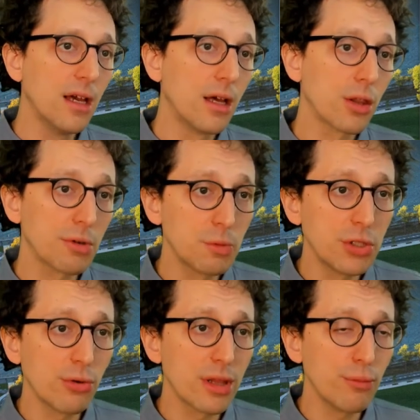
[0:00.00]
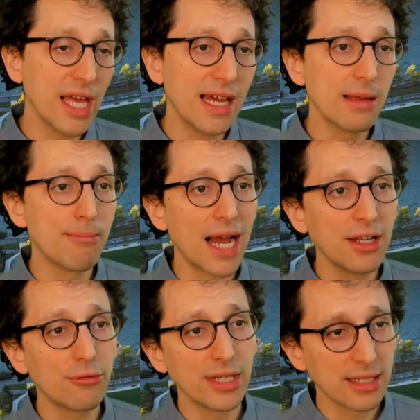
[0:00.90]
So what we do is we add a
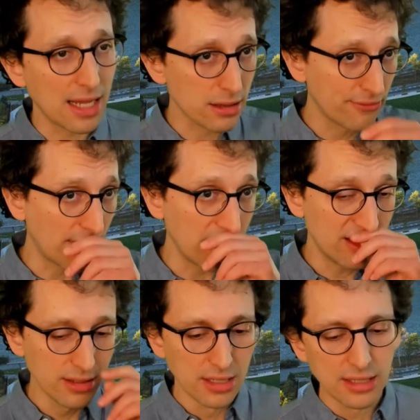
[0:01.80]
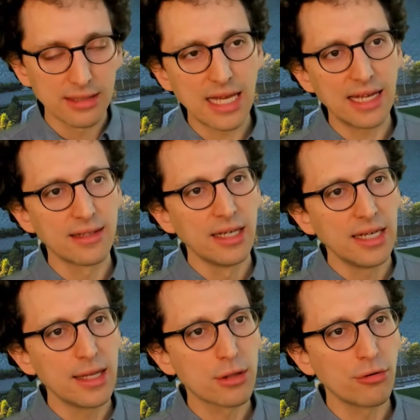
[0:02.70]
binary classifier that
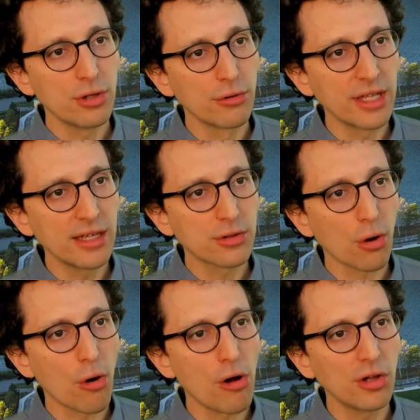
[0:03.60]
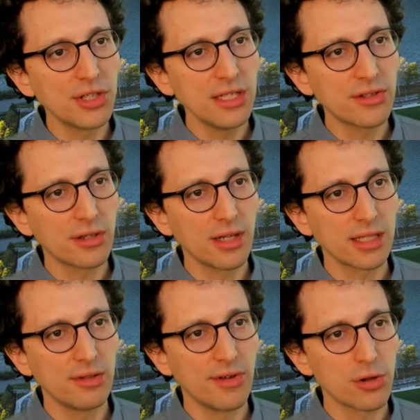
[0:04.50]
is looking at all the internal
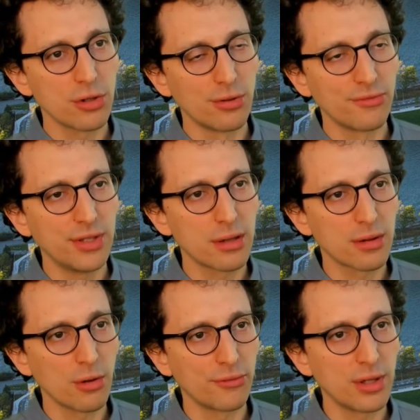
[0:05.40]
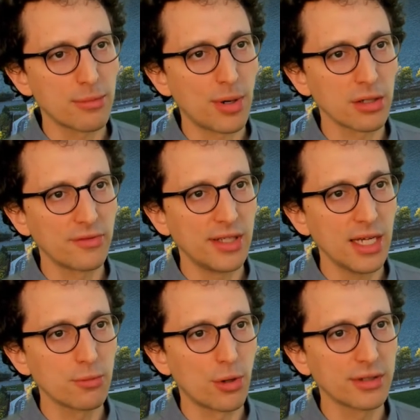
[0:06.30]
activation of this part of the
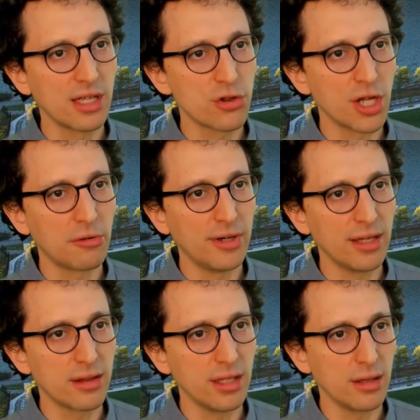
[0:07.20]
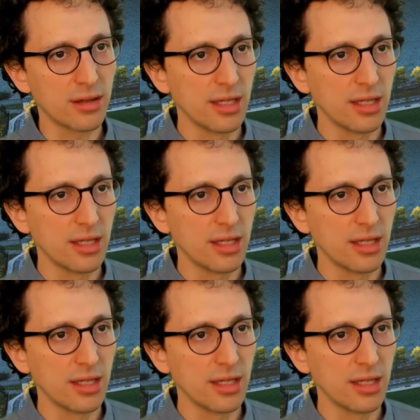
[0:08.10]
network that generates these